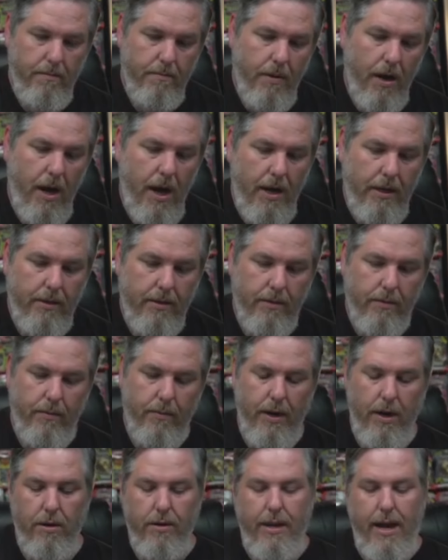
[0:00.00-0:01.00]
But
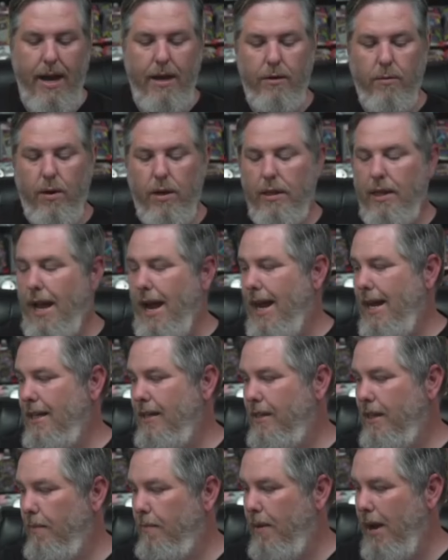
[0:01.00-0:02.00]
we are down to our
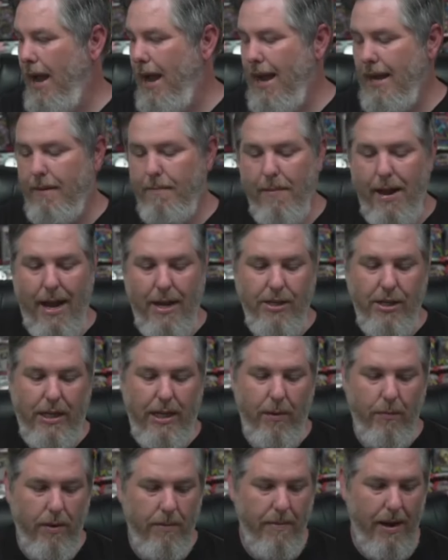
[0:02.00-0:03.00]
last pack magic.
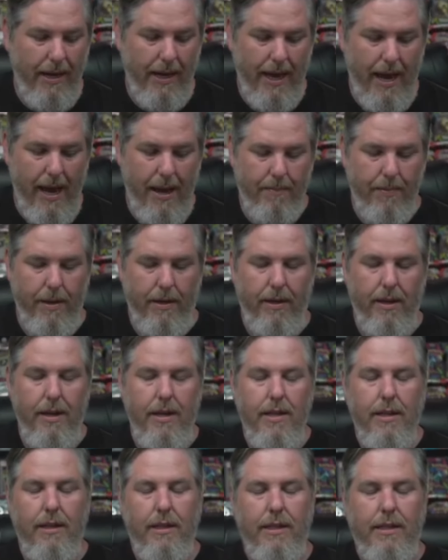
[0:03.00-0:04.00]
Can we make it happen?
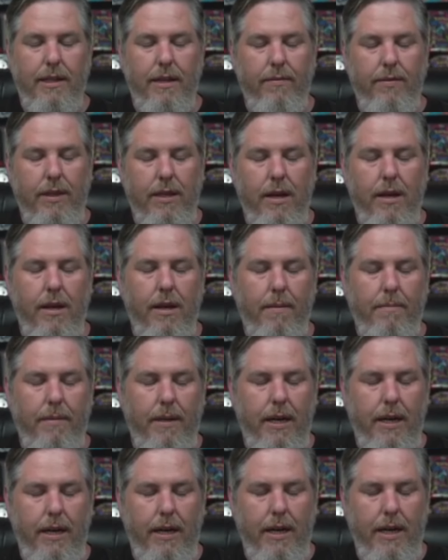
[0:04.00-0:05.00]
Let's give it the
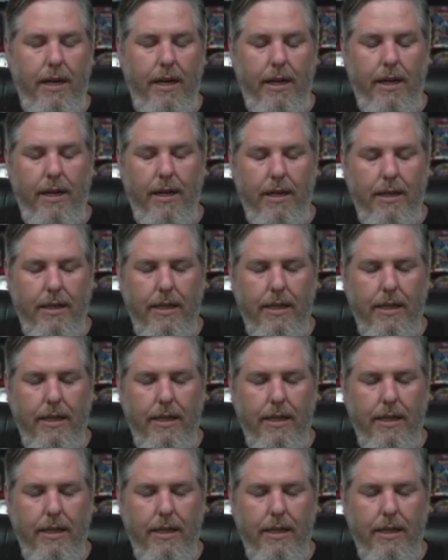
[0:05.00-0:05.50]
hum-diddy-diddy.